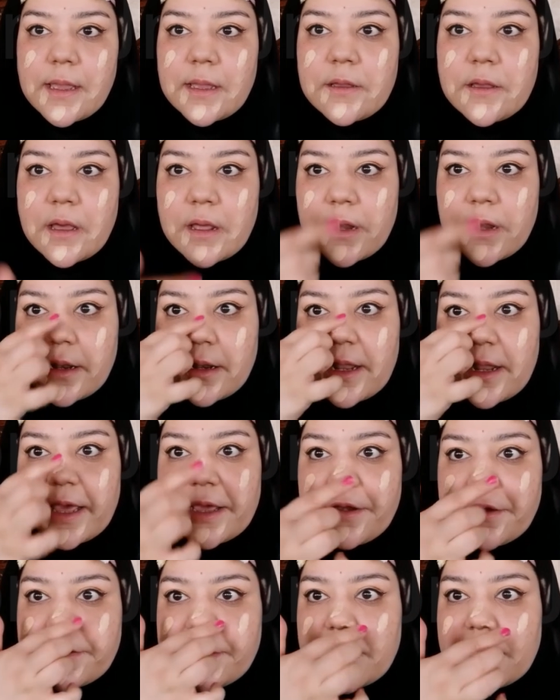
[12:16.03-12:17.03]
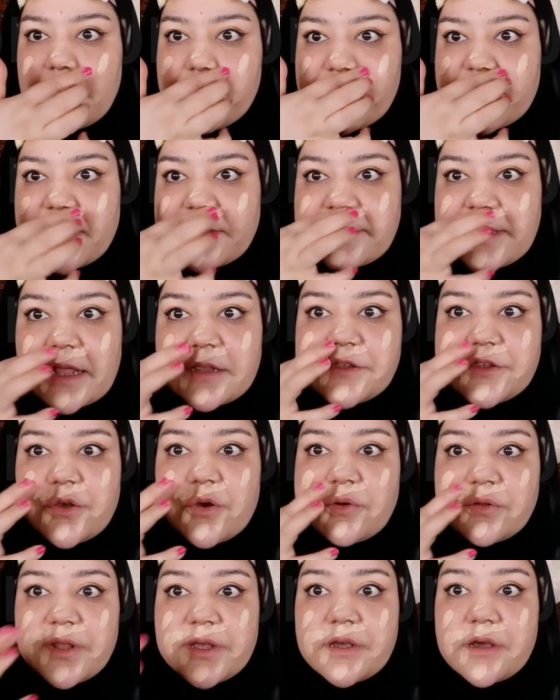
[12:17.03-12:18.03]
got a lighter color because that's the
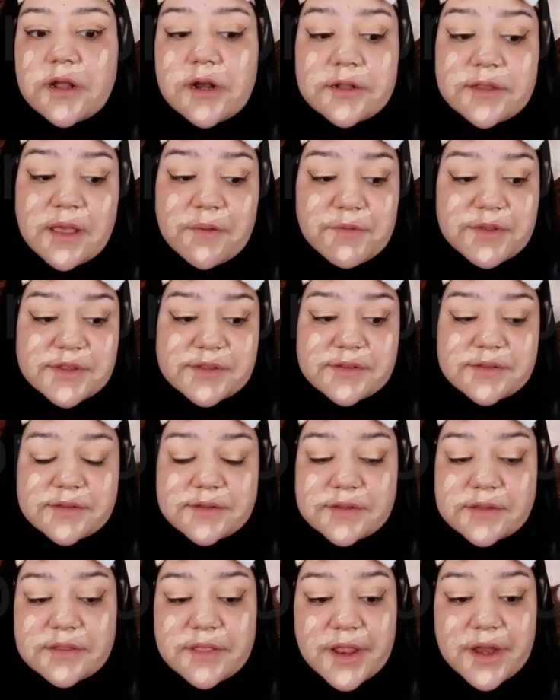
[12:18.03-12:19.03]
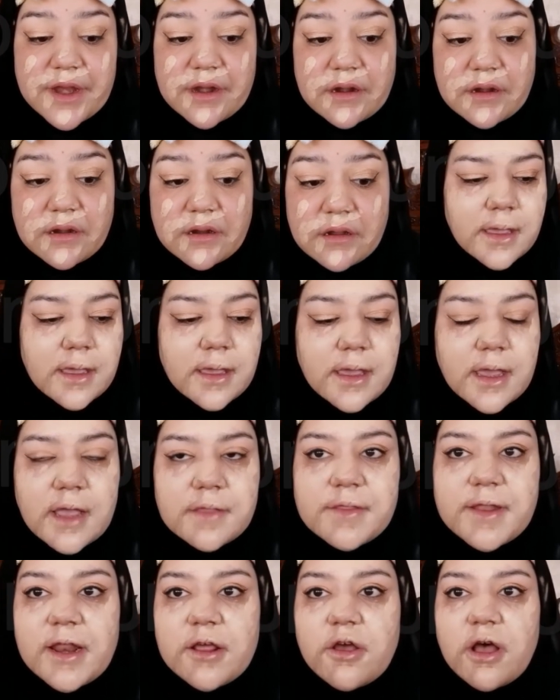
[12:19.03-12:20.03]
only color that was there.
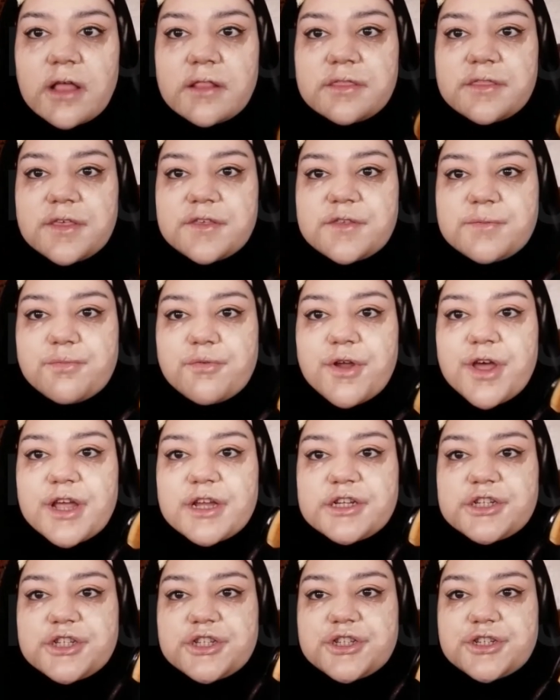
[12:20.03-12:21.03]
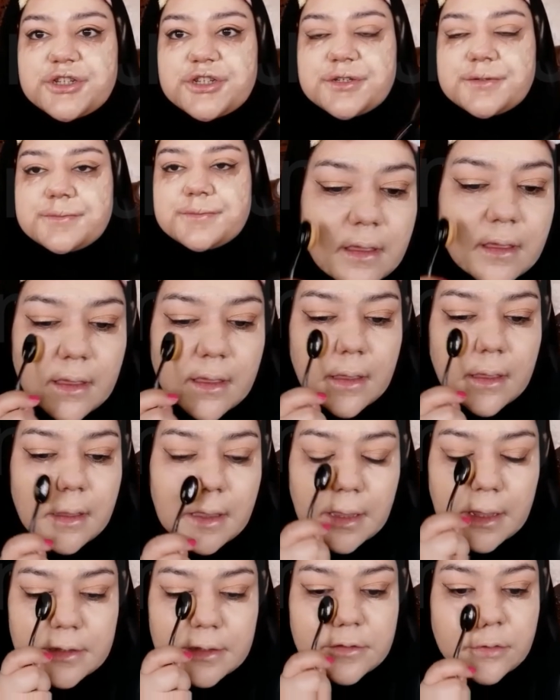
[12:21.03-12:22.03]
And then I got this brush.
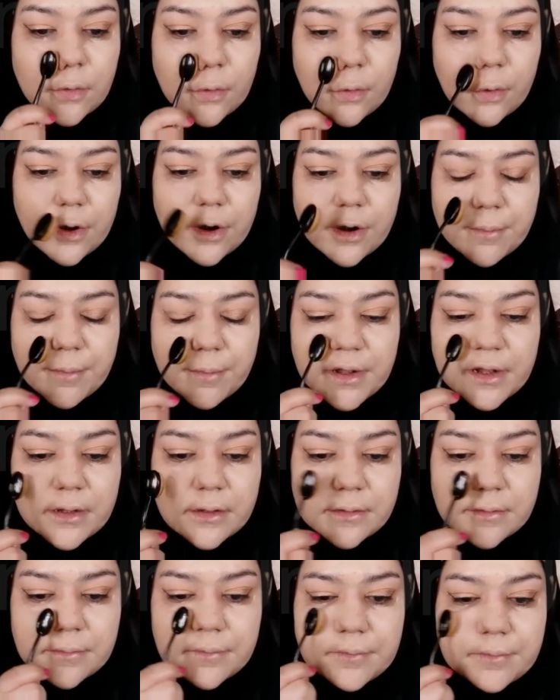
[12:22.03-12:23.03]
It's horrible.